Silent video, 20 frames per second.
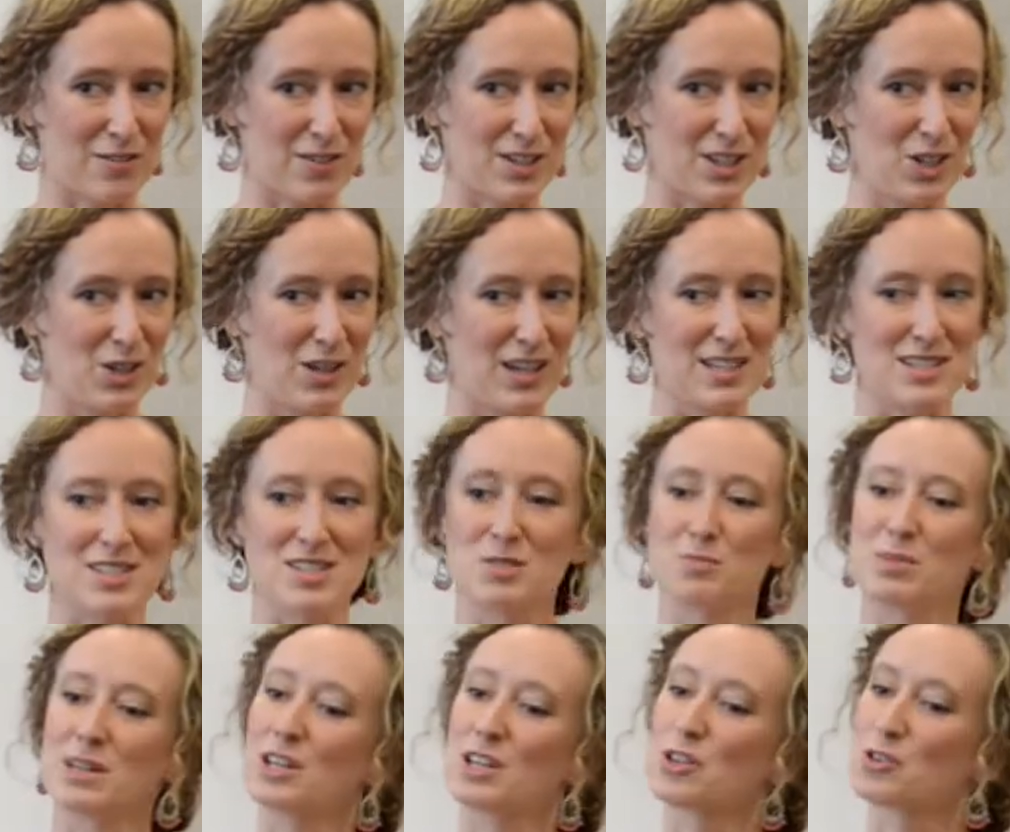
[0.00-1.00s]
for you is to
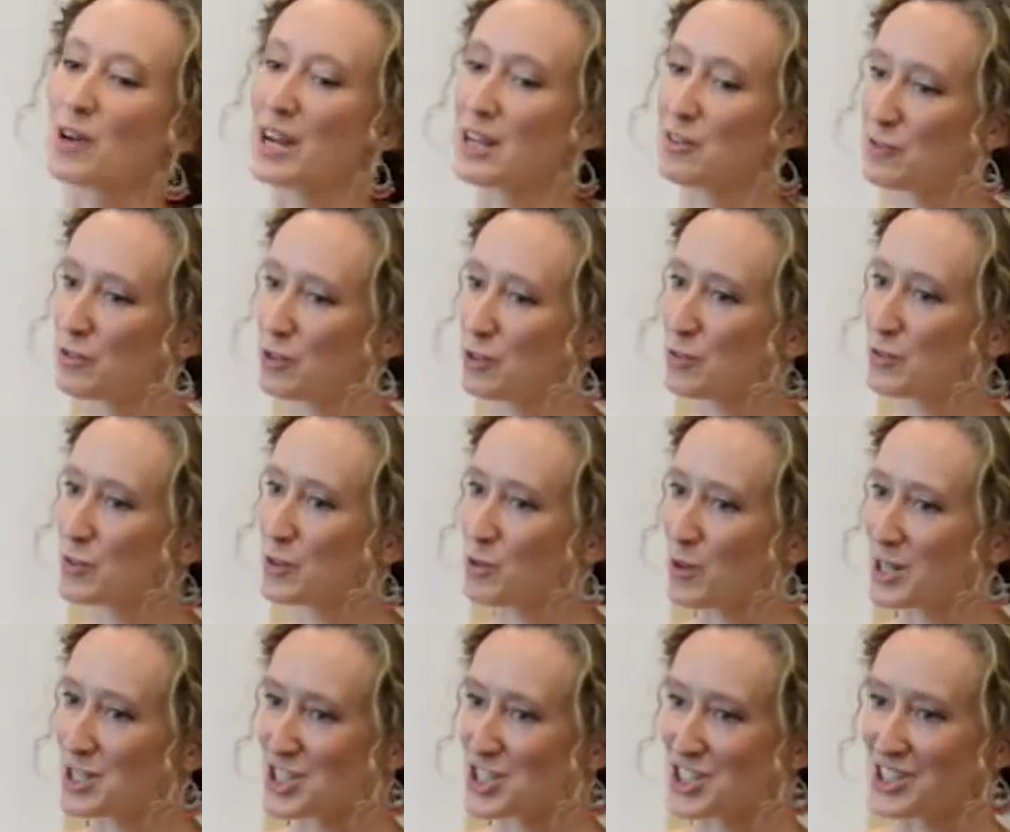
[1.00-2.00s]
be grateful for
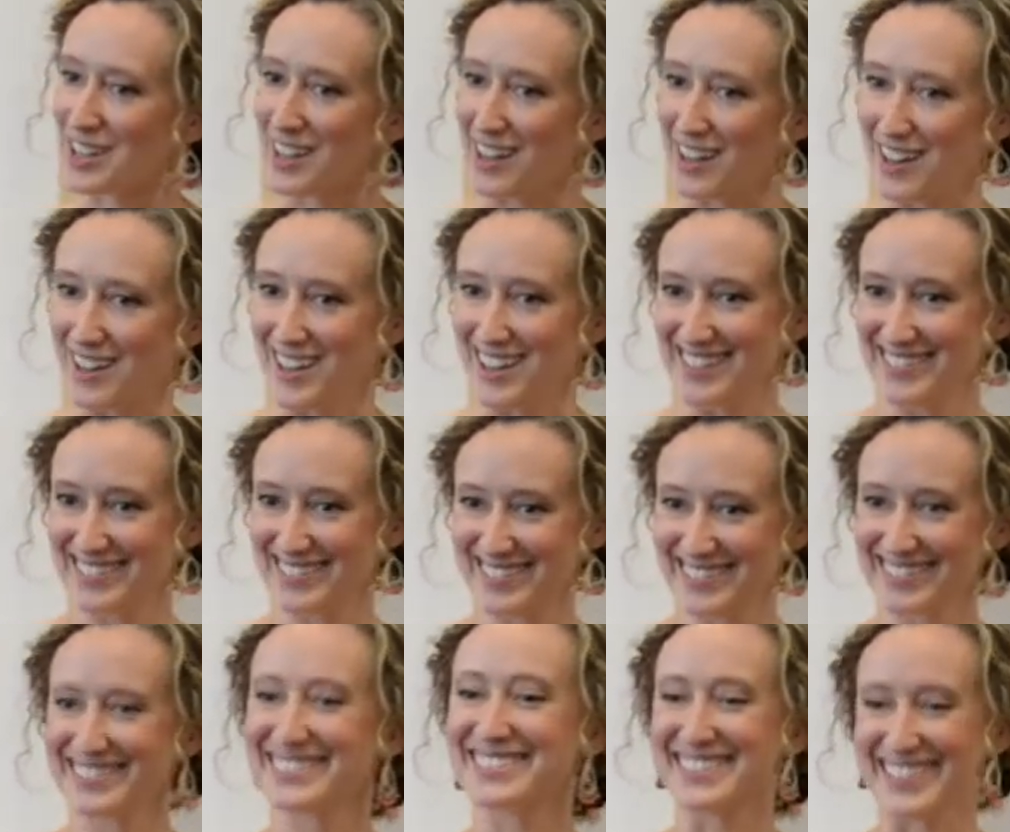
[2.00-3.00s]
what you're eating.
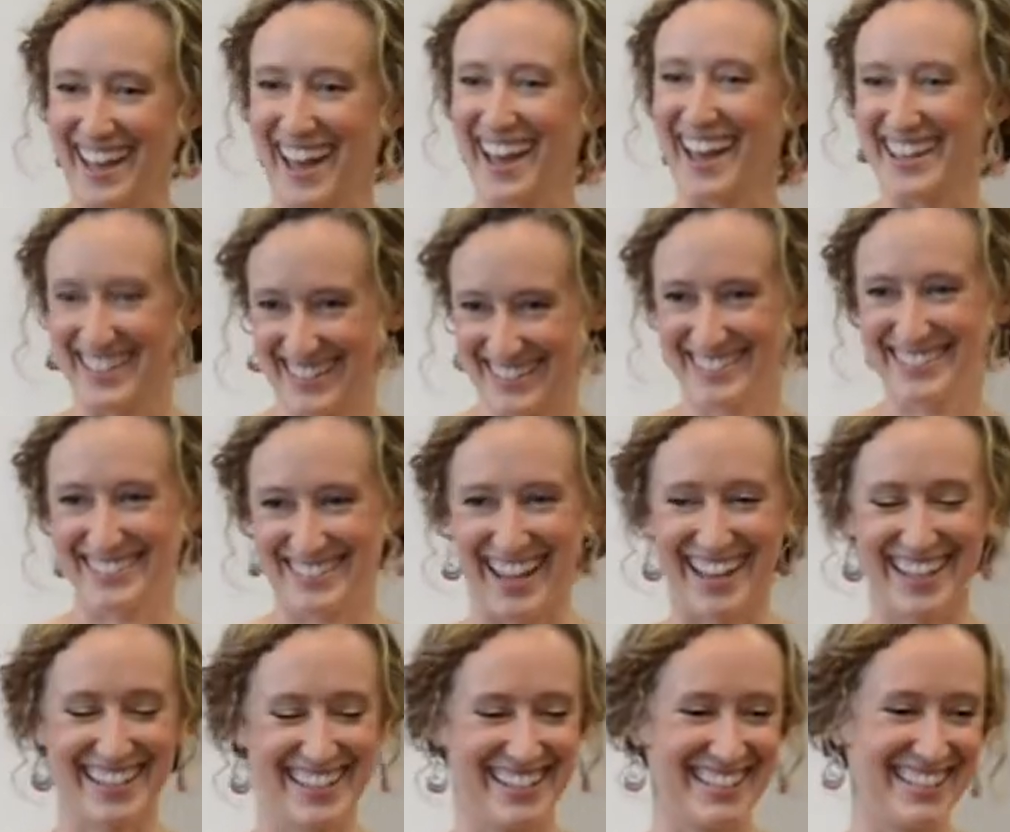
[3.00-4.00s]
Yeah,
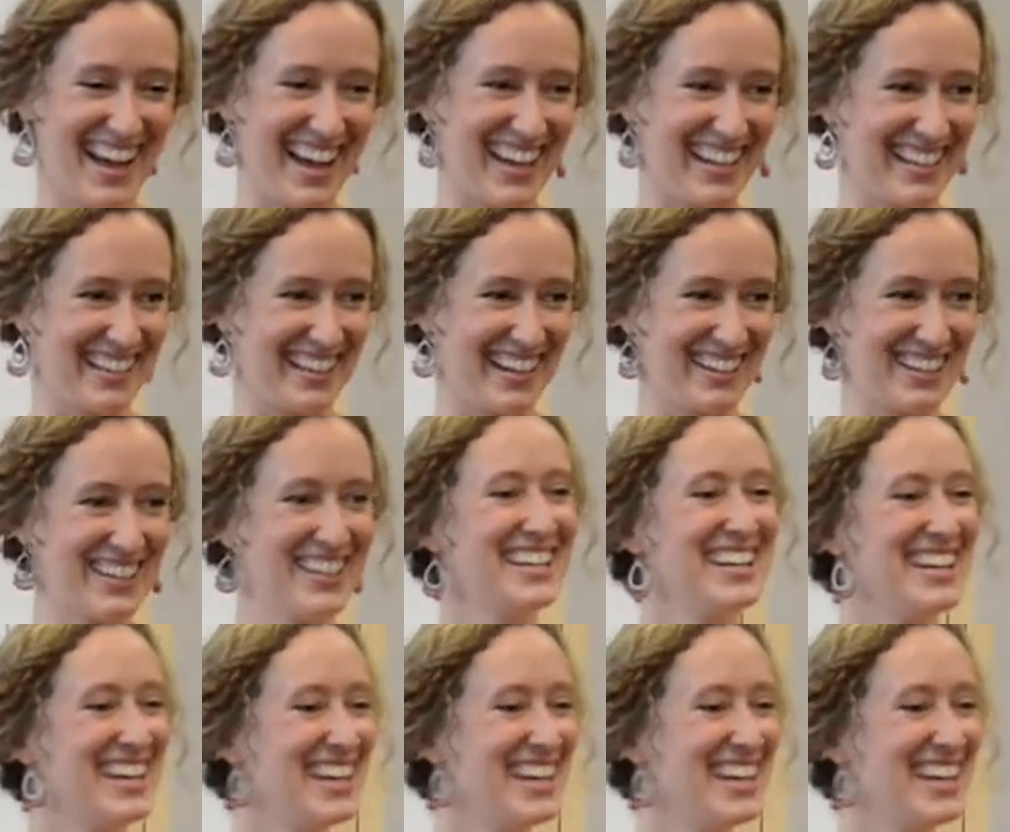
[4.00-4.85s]
you're nodding there.